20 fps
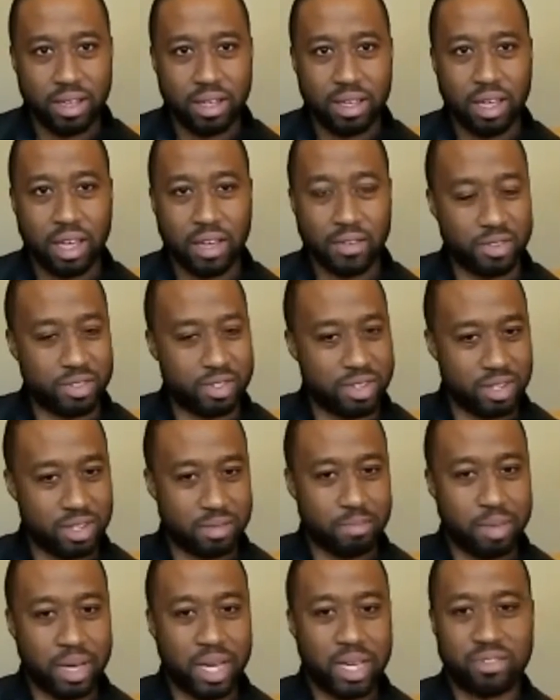if it's
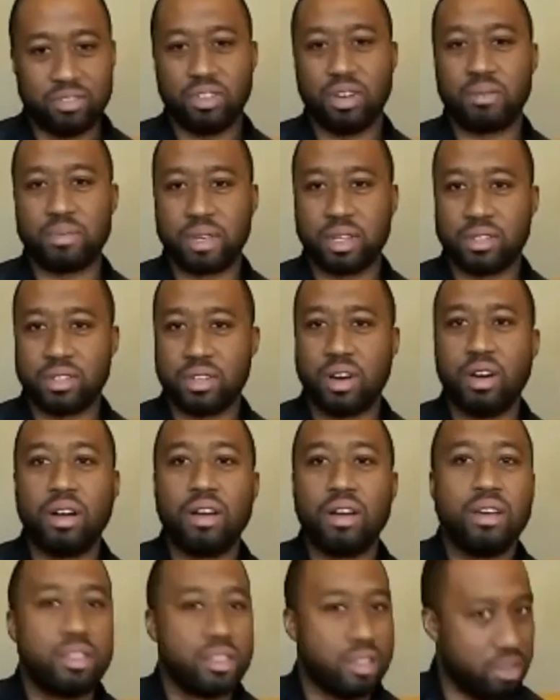just bass, drums,
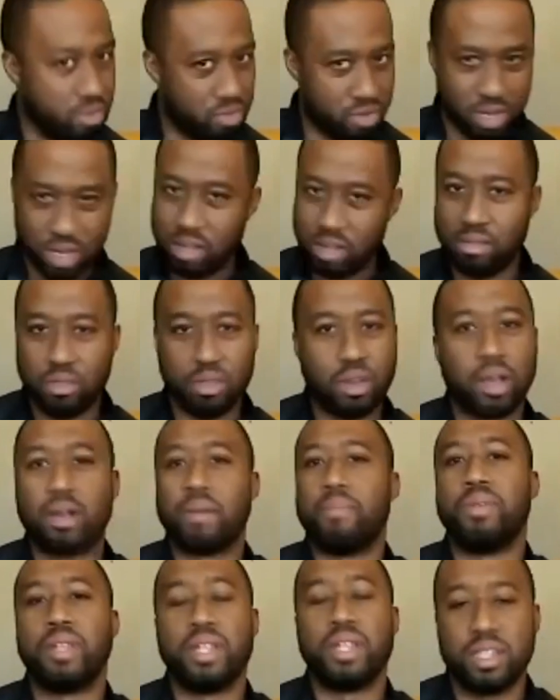guitar, then you can
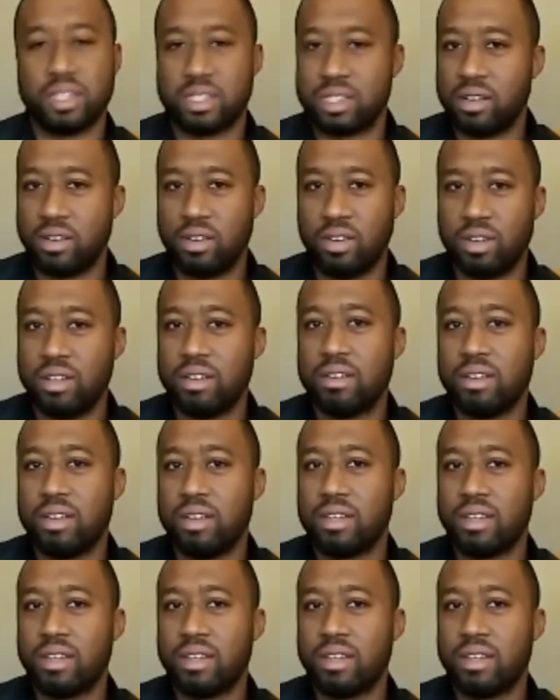completely sit on it.